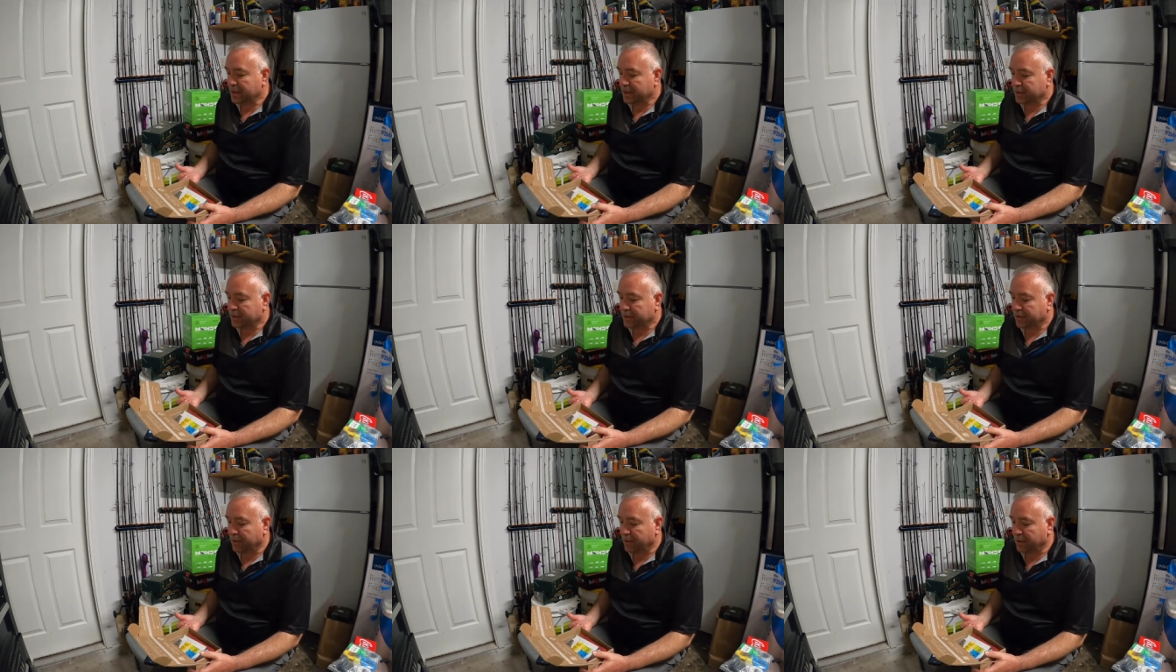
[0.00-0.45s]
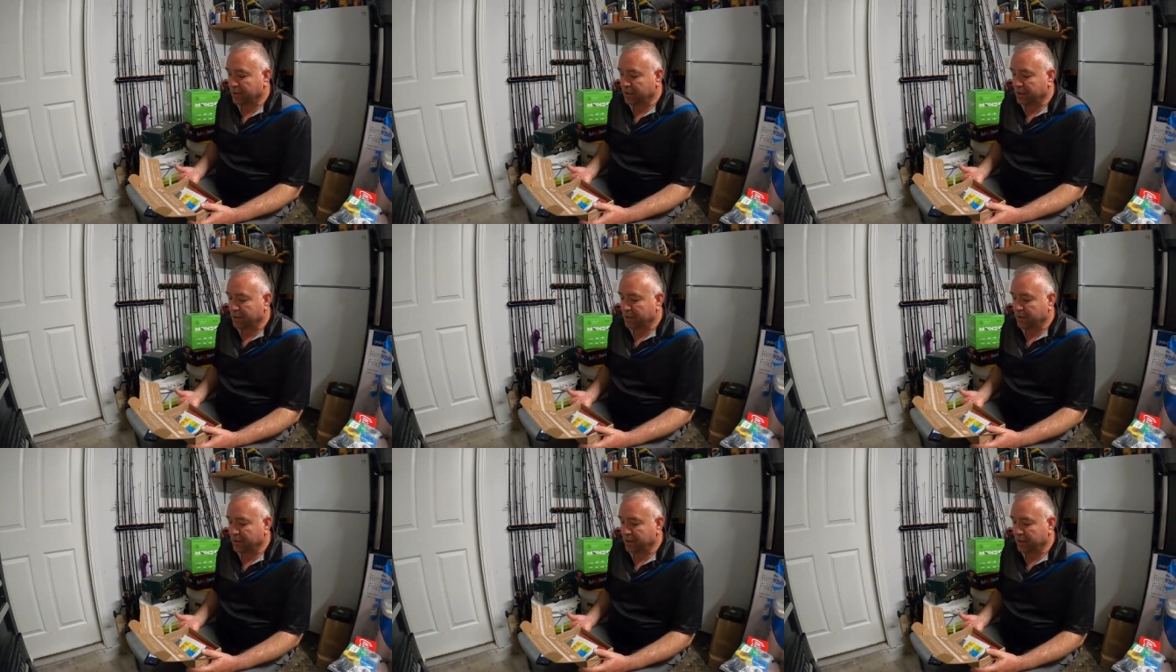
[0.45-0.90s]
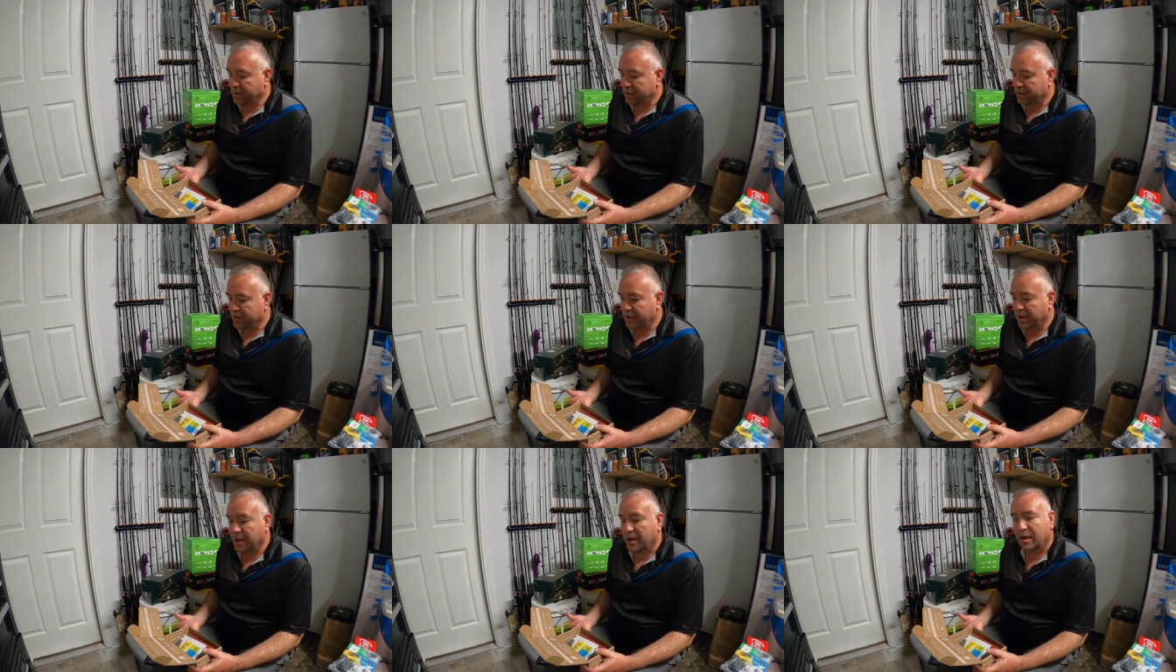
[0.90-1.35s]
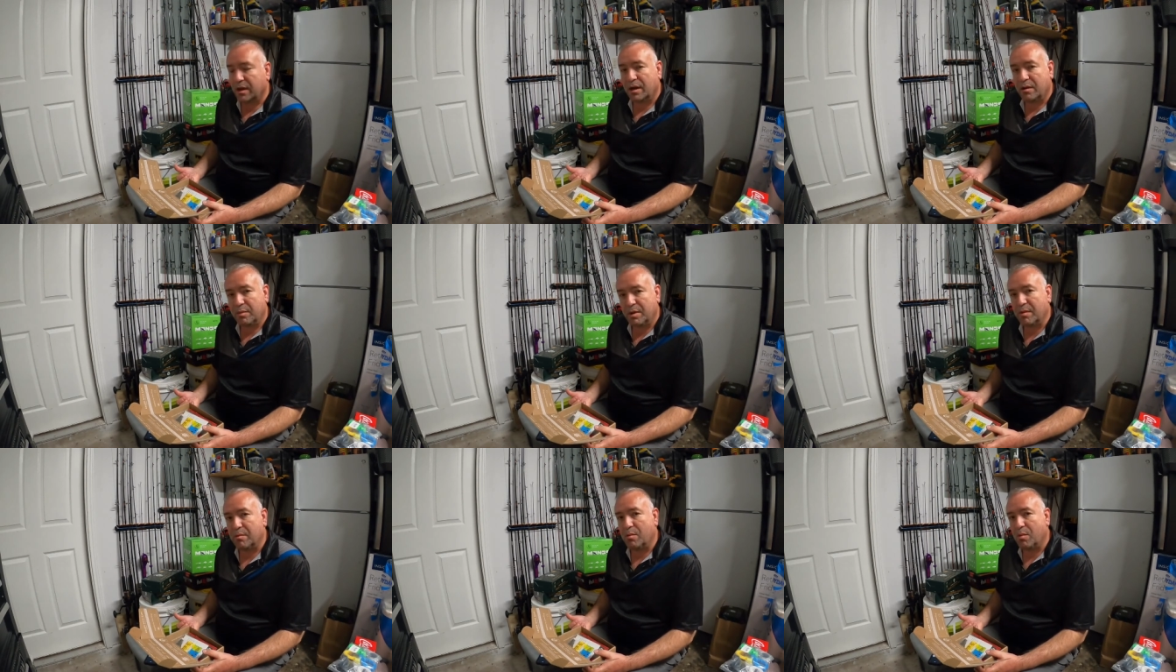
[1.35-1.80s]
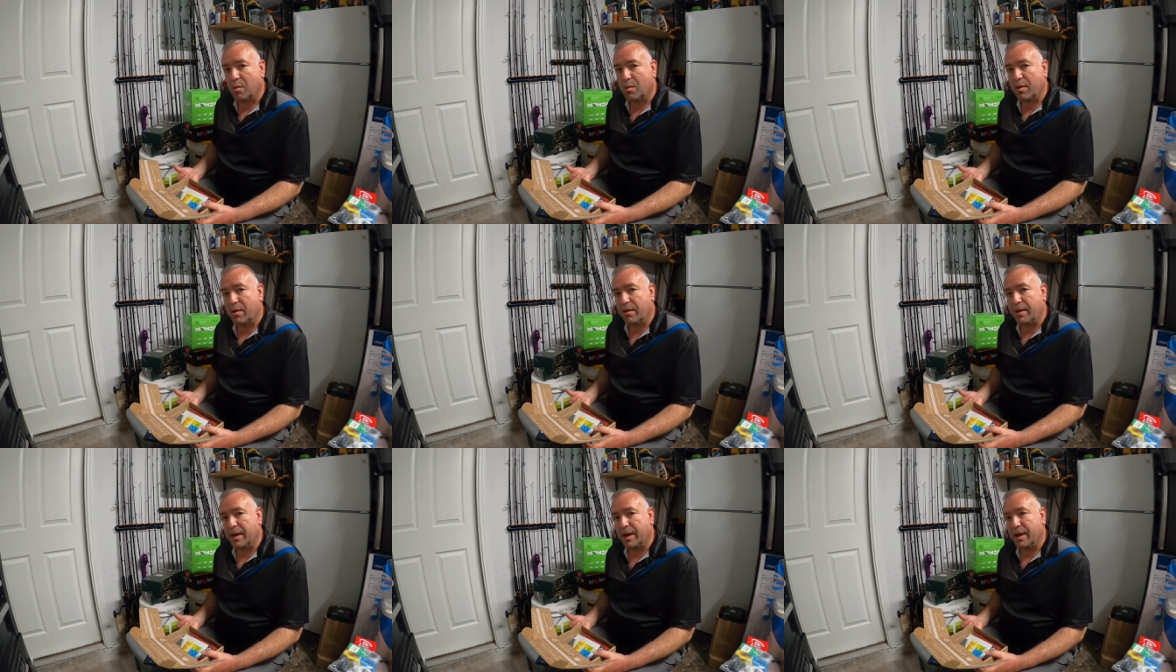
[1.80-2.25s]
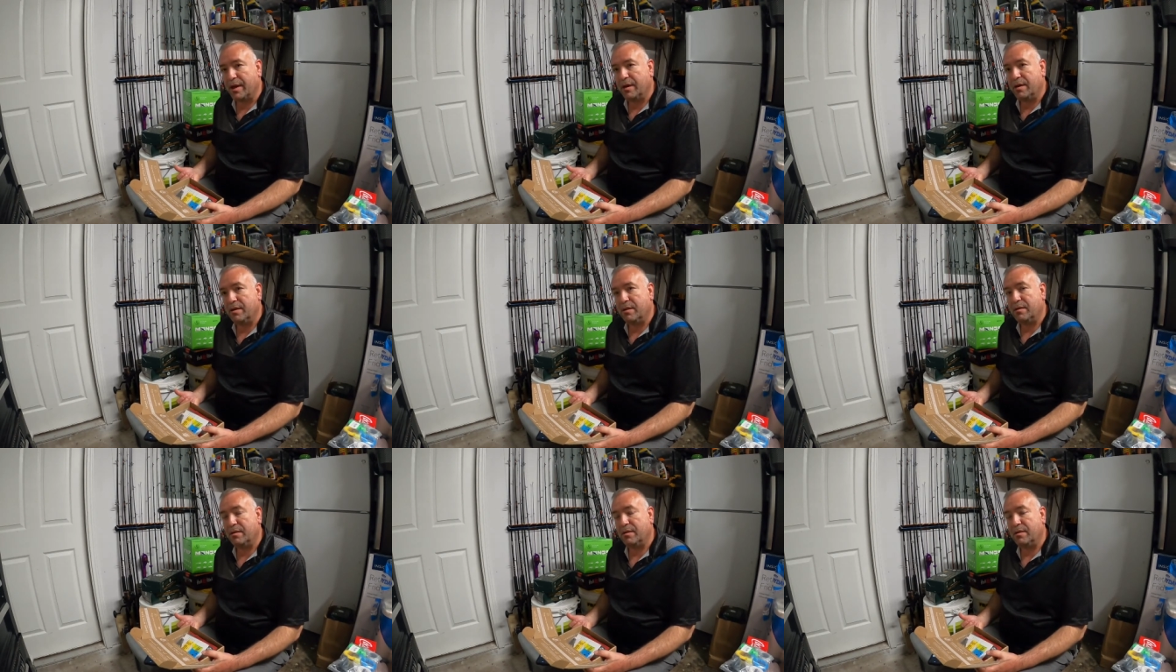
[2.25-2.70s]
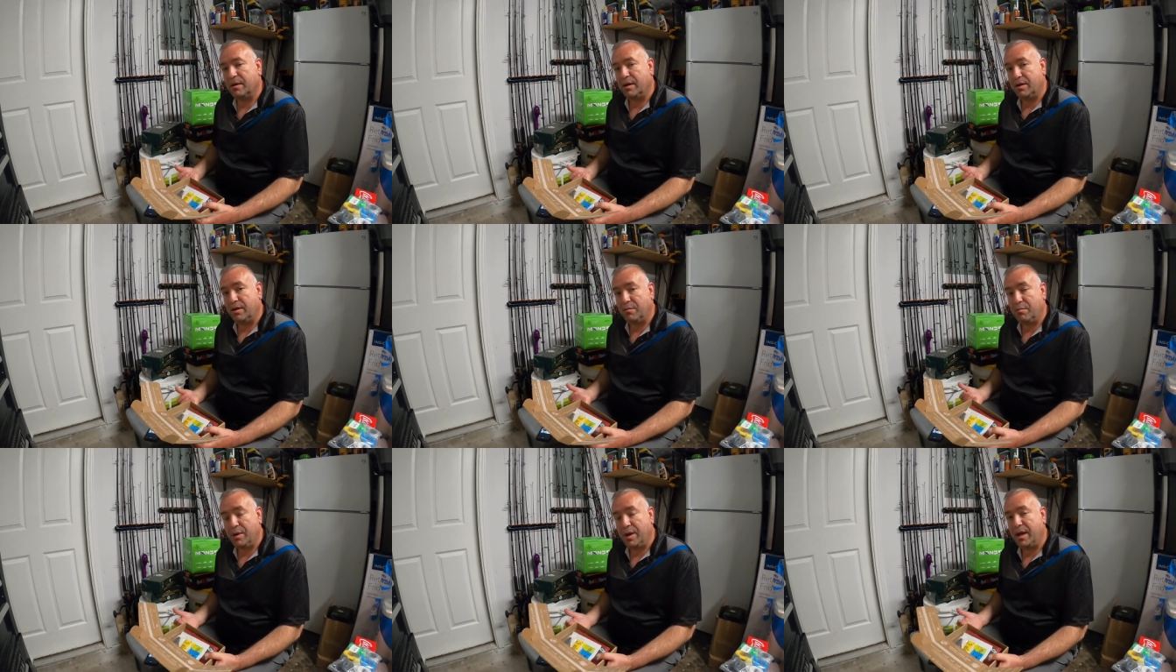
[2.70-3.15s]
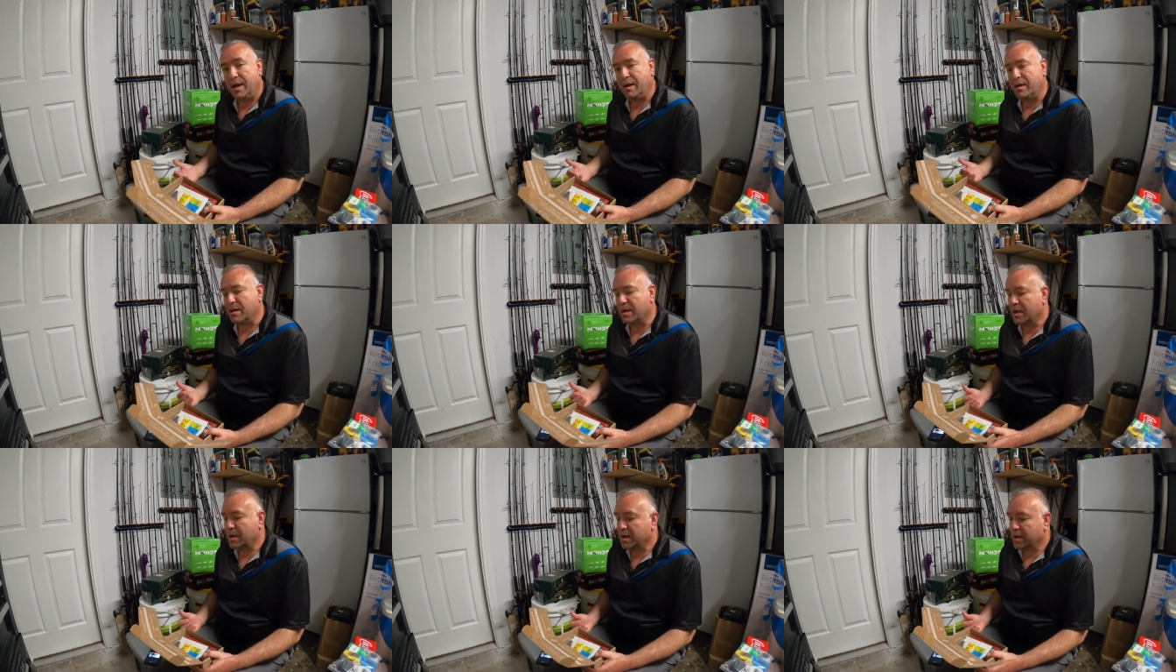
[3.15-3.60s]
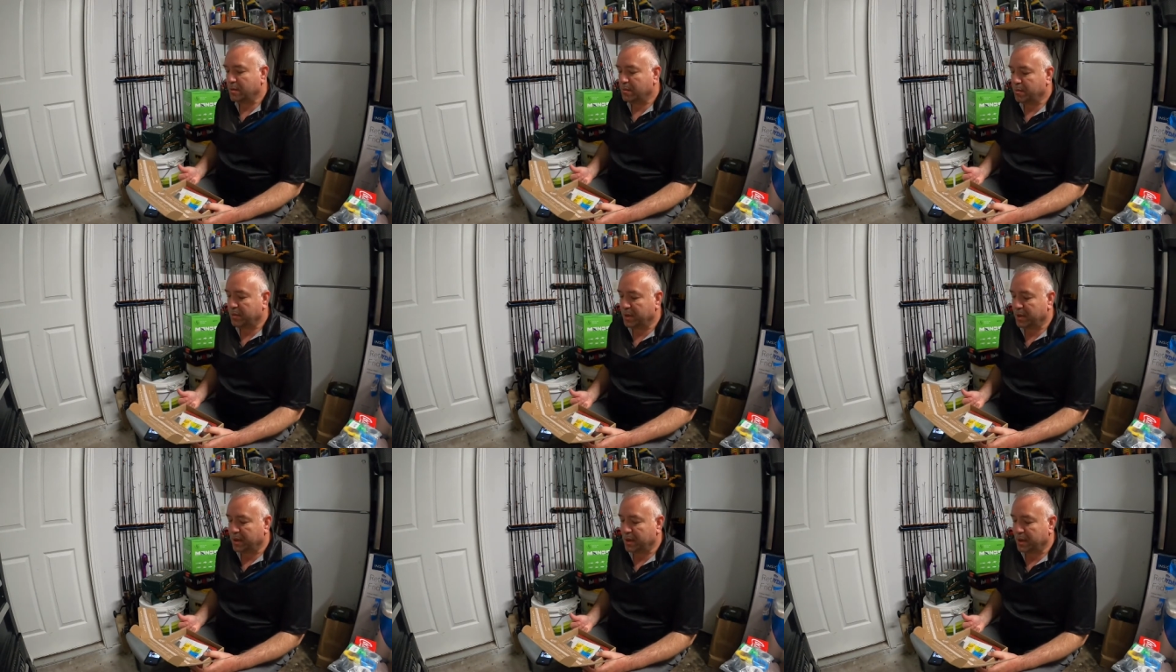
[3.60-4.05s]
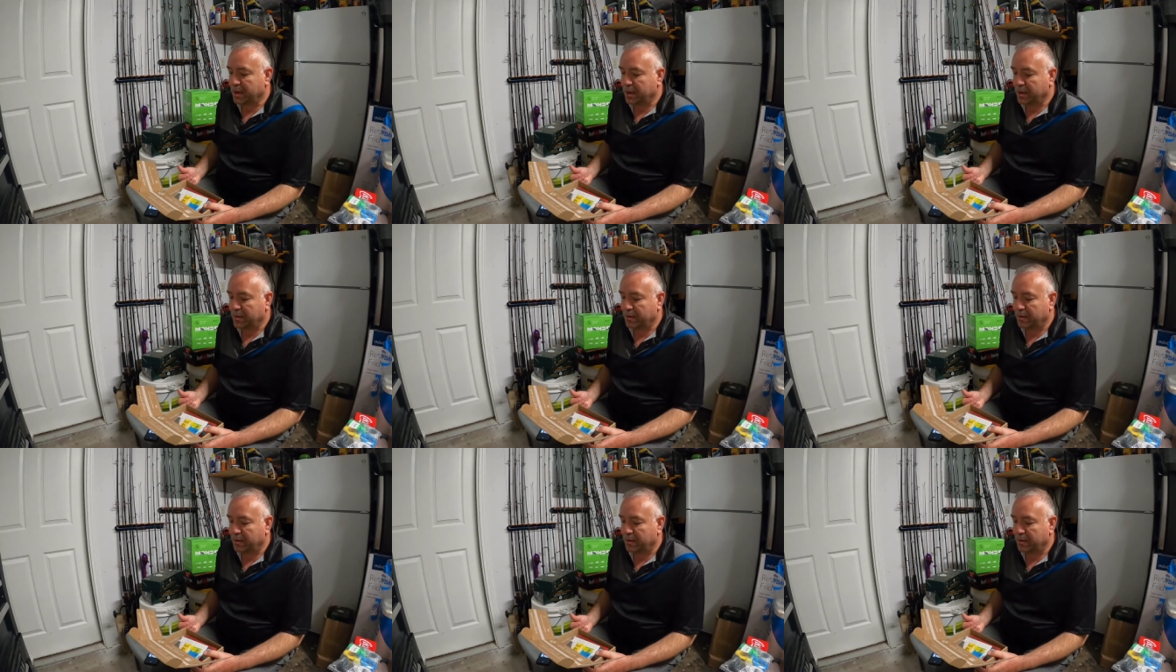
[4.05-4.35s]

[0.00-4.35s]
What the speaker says: So you should get a little bit more than you paid. But